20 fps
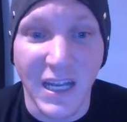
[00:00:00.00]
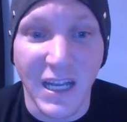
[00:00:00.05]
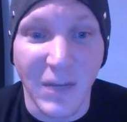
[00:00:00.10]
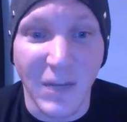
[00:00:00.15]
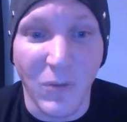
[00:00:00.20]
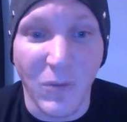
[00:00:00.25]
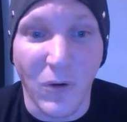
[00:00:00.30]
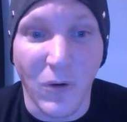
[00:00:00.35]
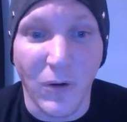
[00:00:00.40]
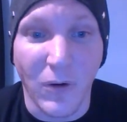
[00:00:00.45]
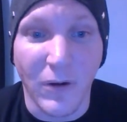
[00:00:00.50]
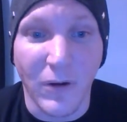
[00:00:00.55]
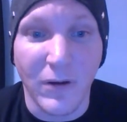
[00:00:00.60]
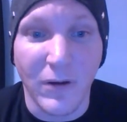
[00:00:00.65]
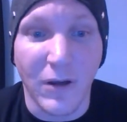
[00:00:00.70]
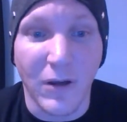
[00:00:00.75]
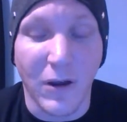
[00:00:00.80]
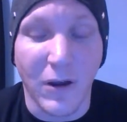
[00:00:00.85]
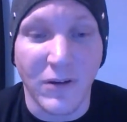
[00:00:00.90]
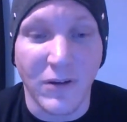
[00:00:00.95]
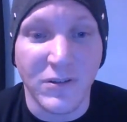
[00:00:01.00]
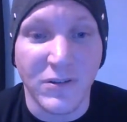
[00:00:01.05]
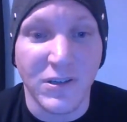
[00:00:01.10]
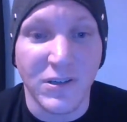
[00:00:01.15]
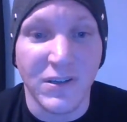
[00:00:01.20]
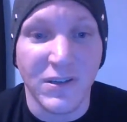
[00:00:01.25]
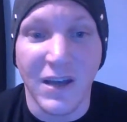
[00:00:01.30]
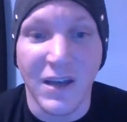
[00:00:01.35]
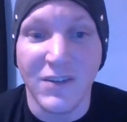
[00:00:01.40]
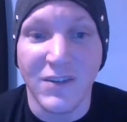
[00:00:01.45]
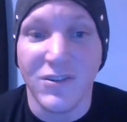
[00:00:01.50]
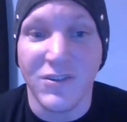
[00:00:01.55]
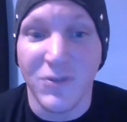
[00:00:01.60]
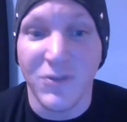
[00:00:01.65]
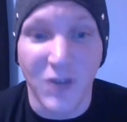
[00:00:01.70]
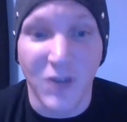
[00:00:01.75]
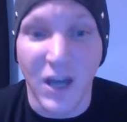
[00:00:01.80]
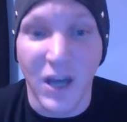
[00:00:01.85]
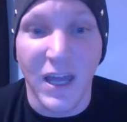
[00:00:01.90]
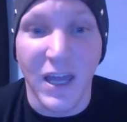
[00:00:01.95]
anymore, or she's not Sue
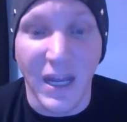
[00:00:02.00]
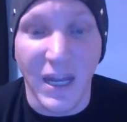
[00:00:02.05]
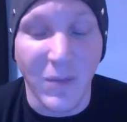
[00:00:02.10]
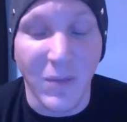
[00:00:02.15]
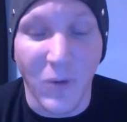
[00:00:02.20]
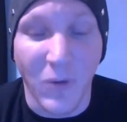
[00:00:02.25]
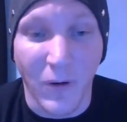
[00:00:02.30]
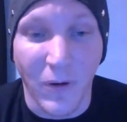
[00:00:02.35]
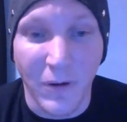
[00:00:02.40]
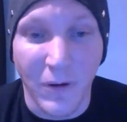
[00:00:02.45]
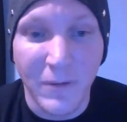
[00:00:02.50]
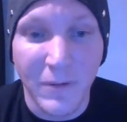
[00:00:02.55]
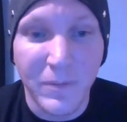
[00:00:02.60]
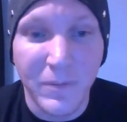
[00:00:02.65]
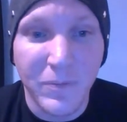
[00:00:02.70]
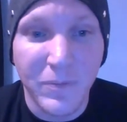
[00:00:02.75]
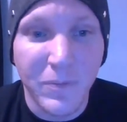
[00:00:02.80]
Young anymore.